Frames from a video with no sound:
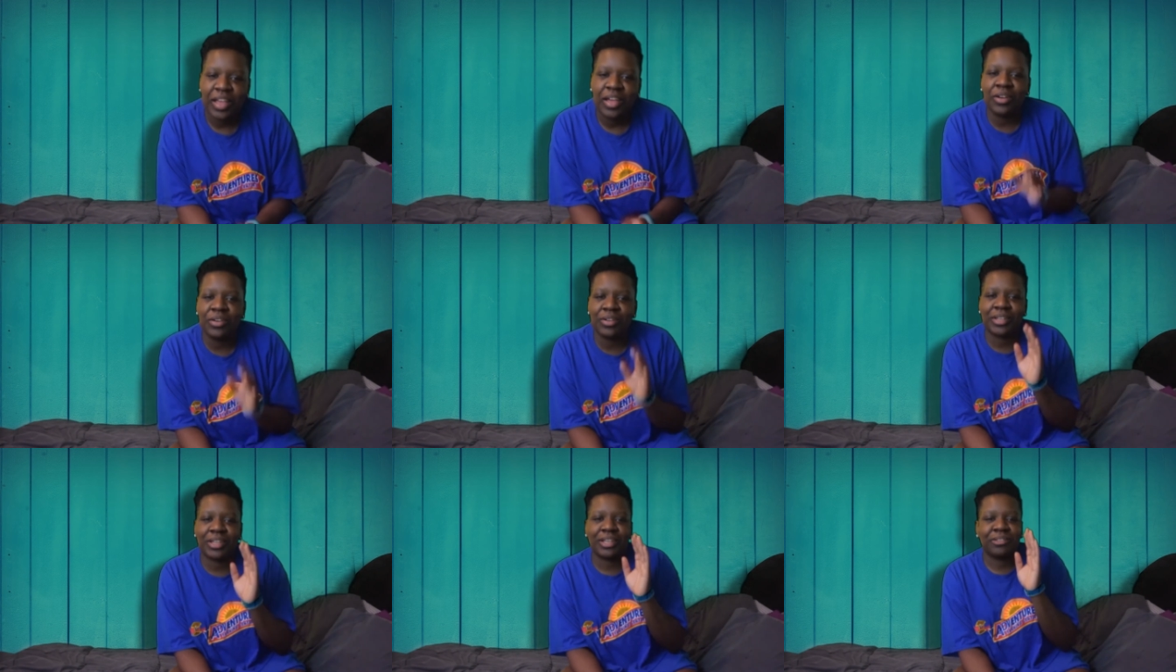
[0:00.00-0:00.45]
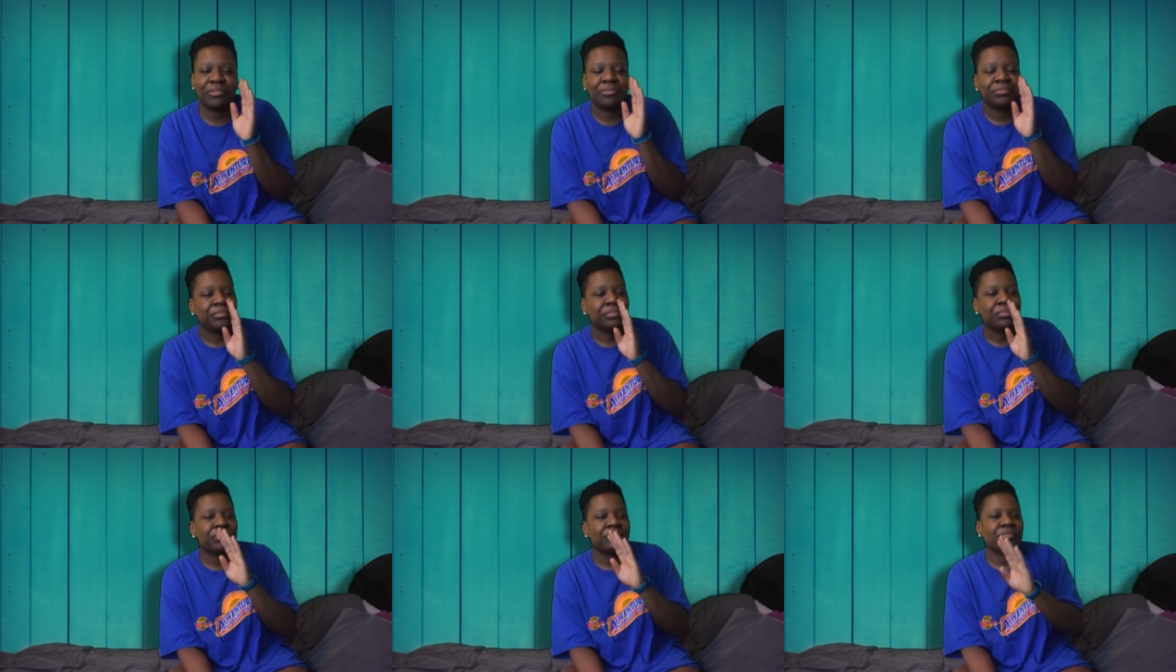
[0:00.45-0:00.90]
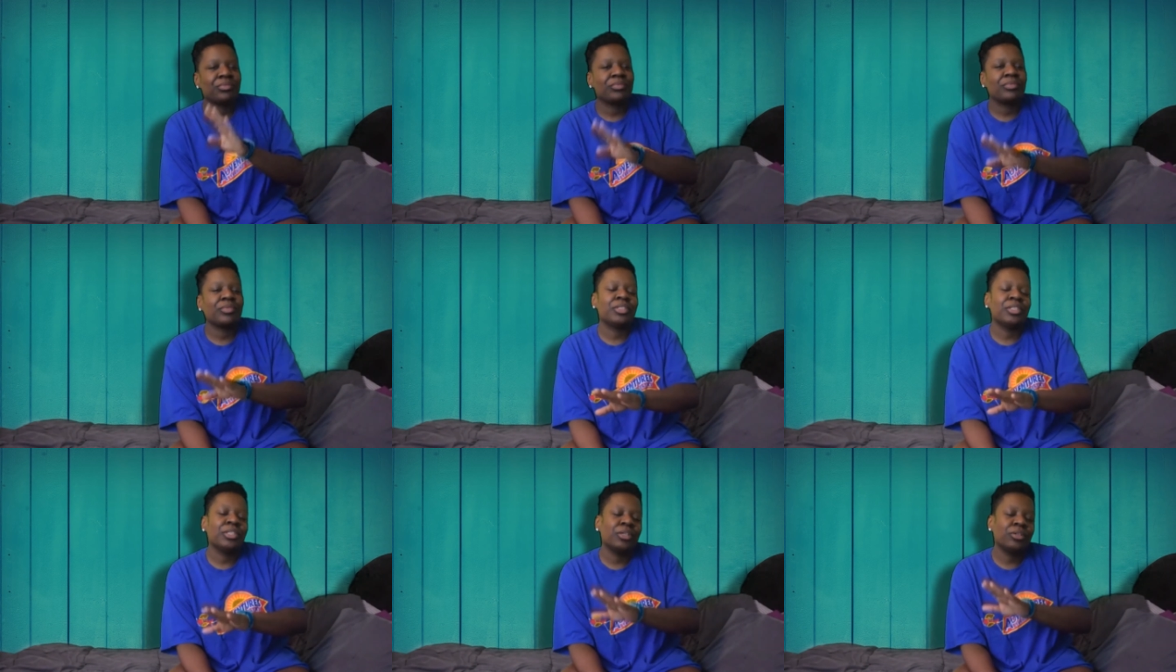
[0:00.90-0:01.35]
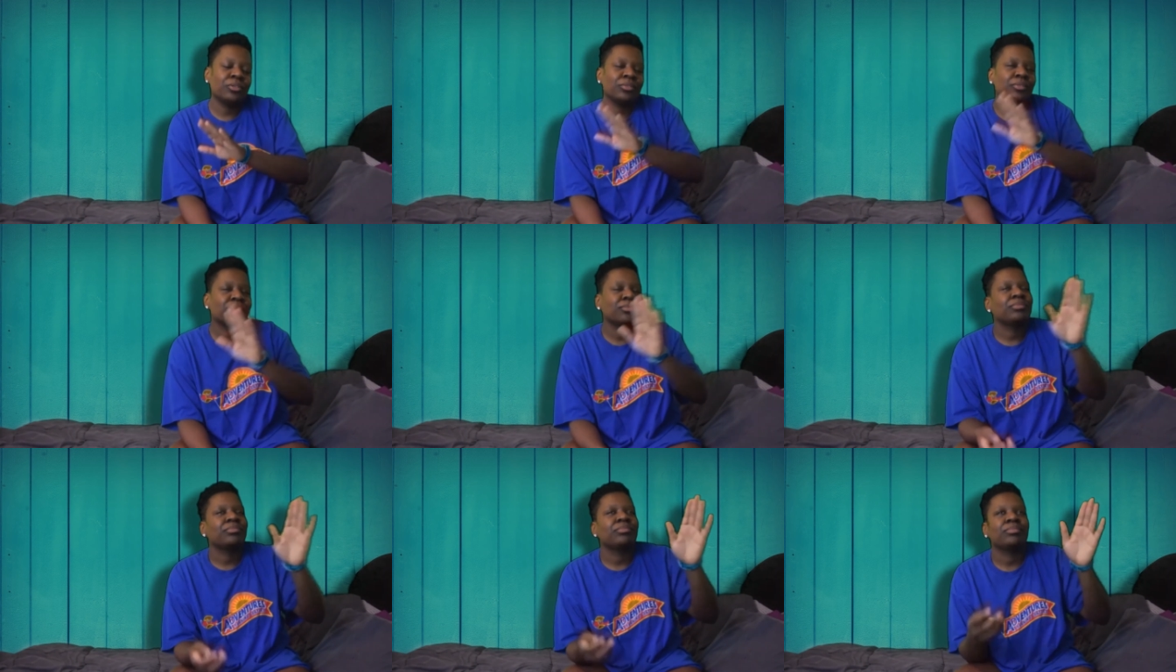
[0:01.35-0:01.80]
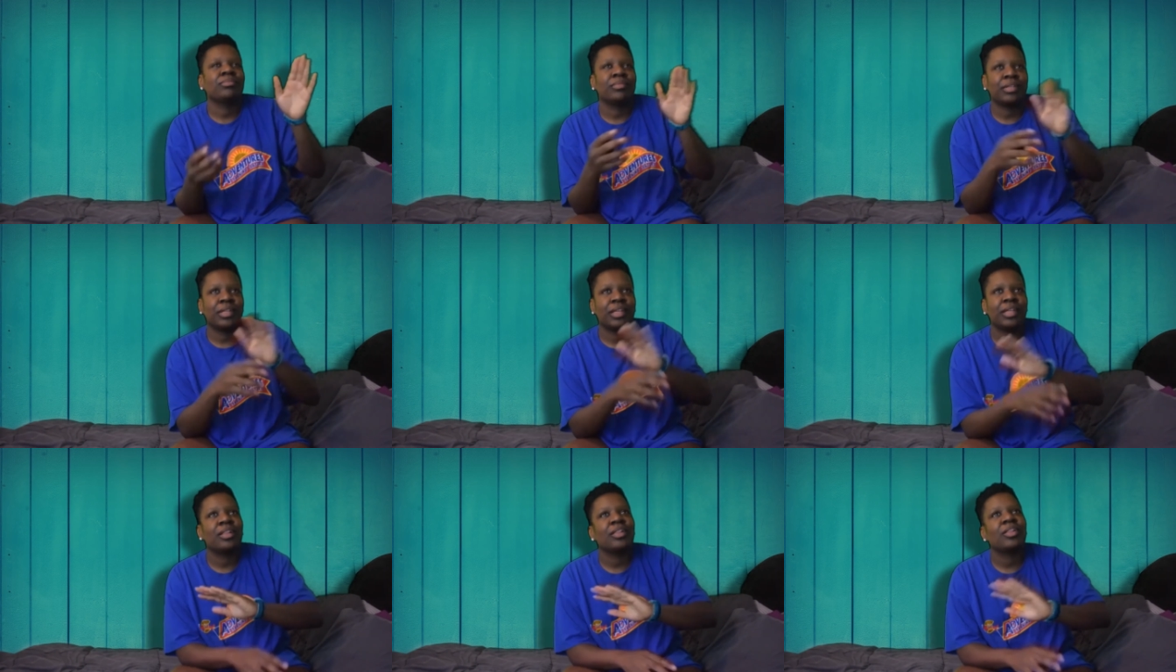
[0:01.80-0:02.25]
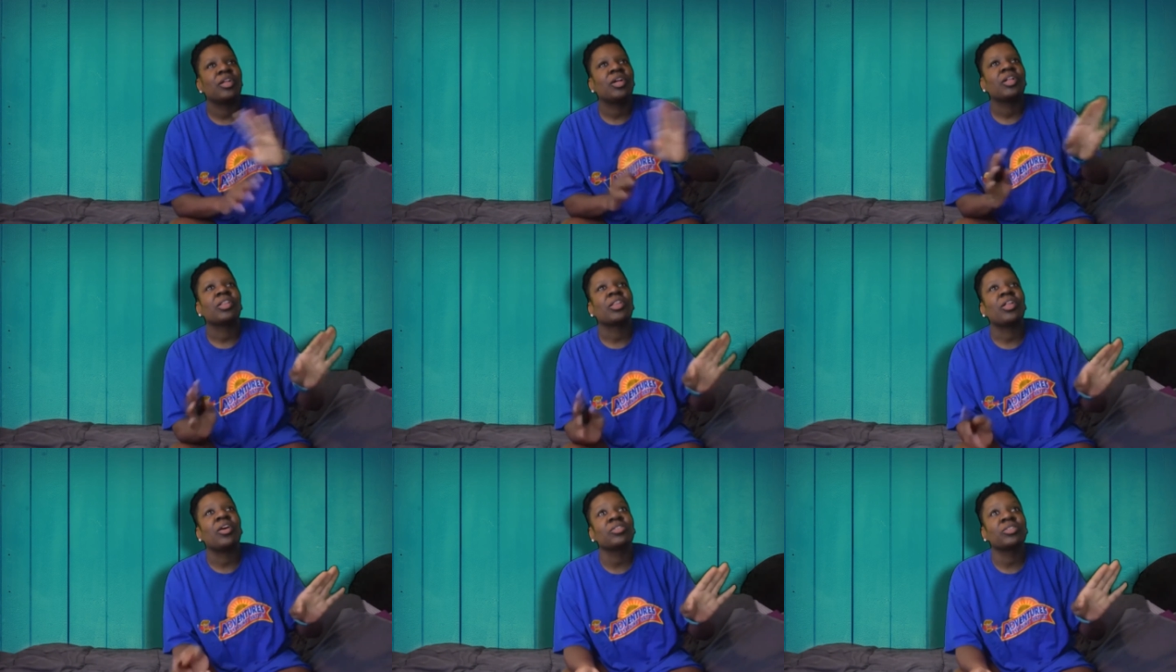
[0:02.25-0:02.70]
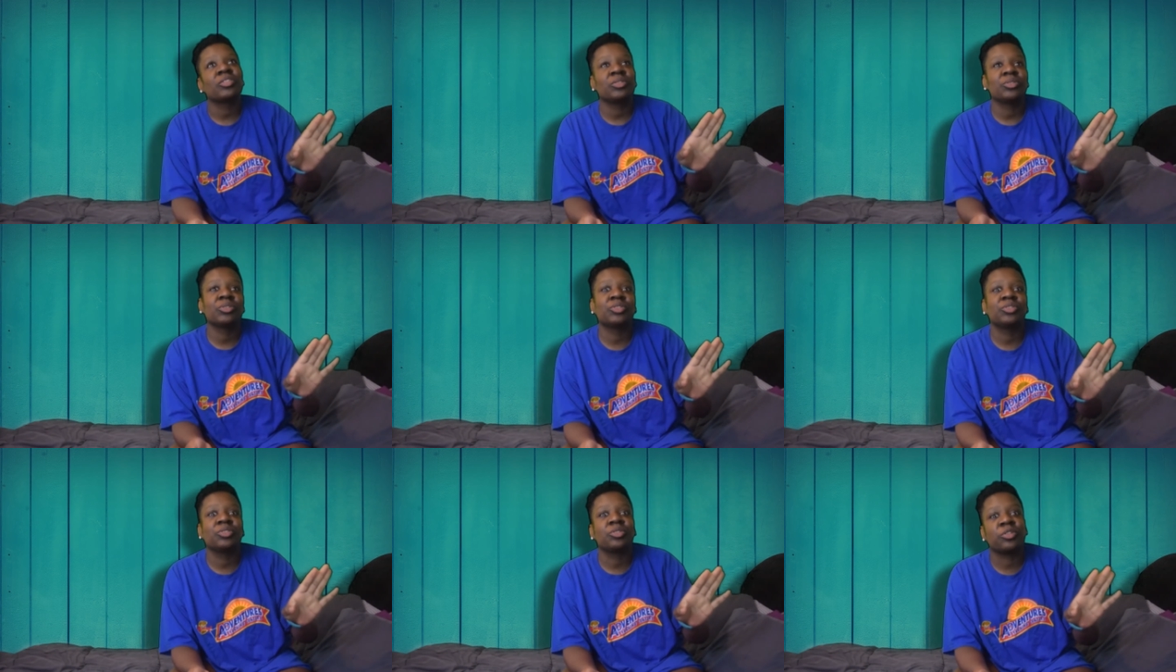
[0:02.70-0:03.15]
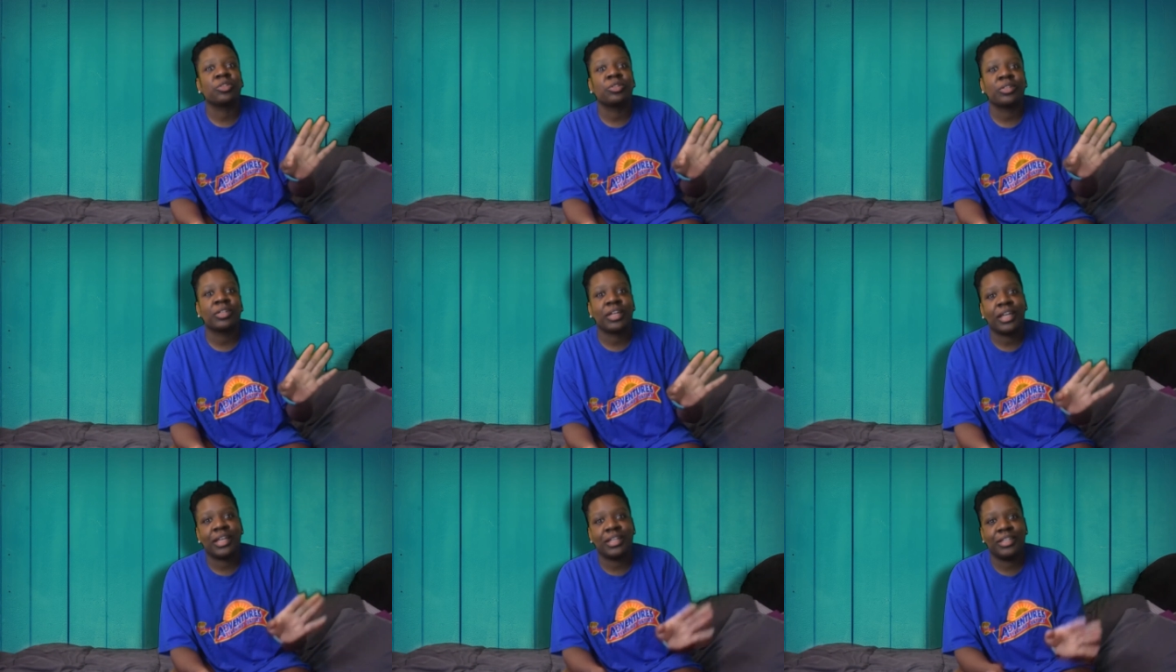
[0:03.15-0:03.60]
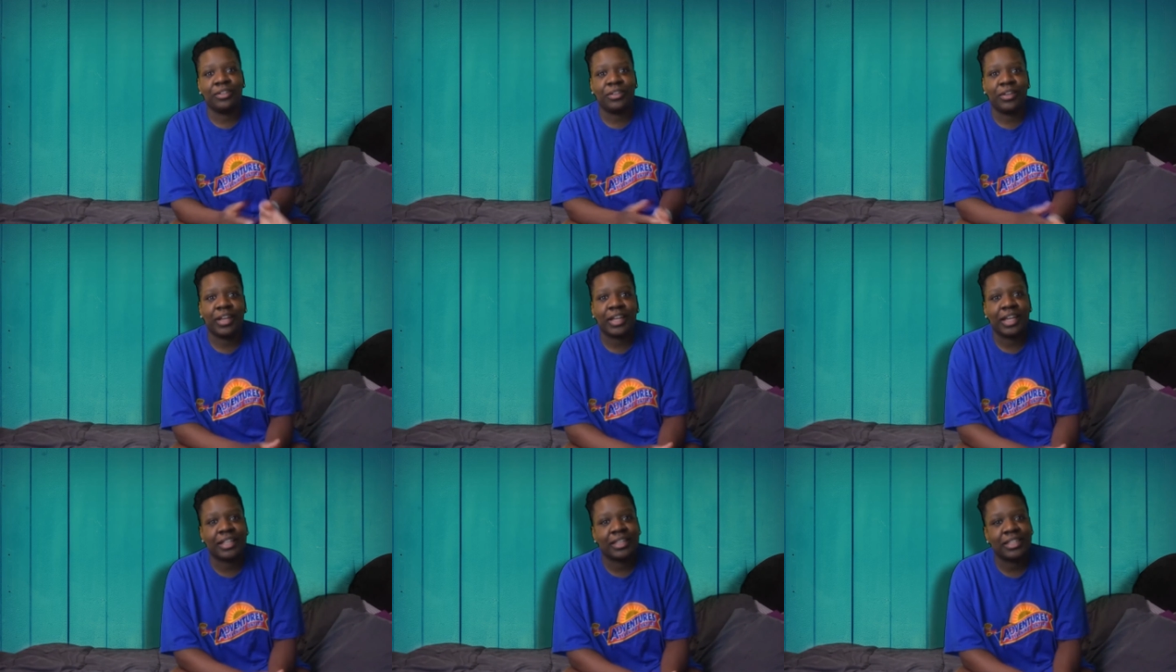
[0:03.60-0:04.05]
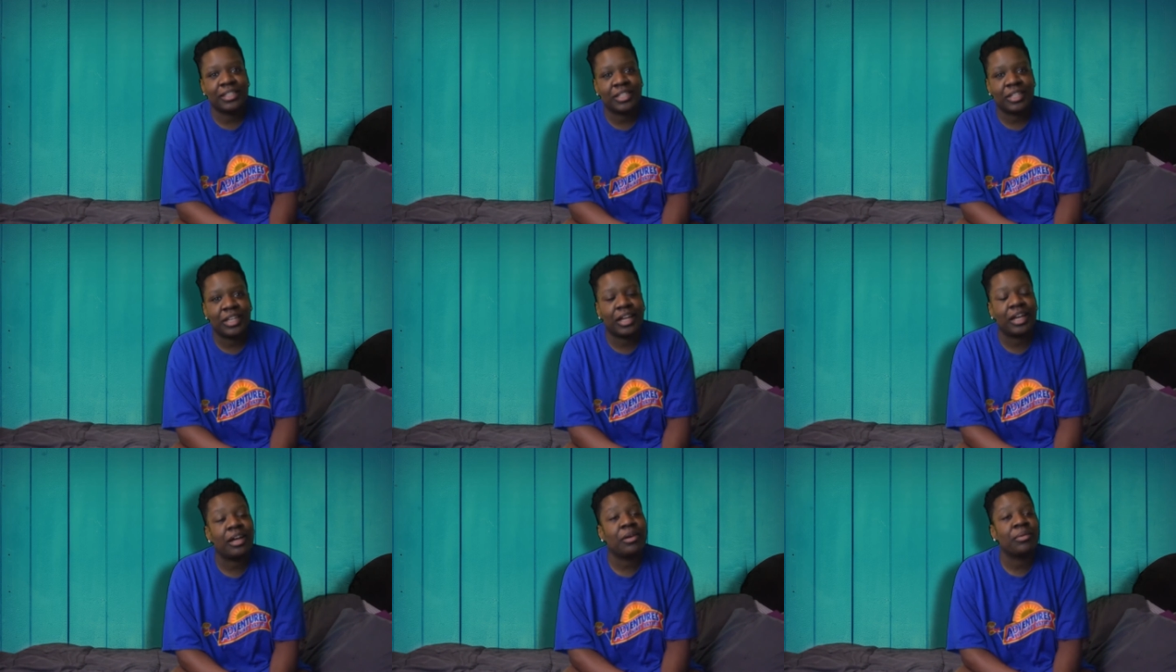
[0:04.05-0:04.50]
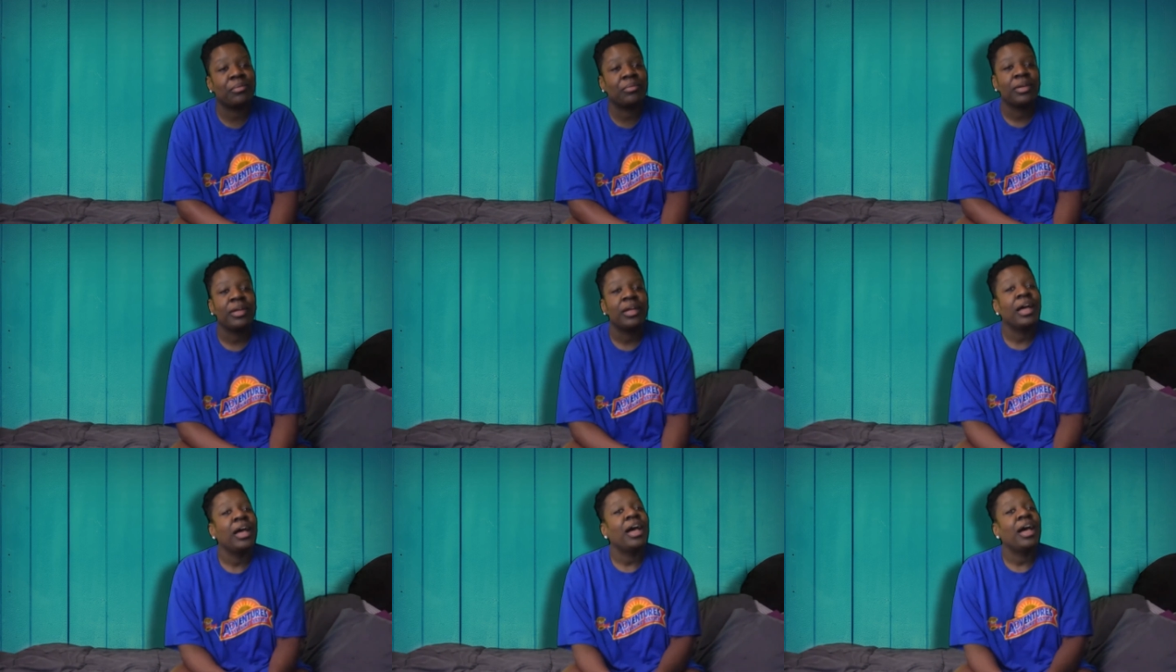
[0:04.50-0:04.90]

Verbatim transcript: okay, so long story short, you know, I got the job.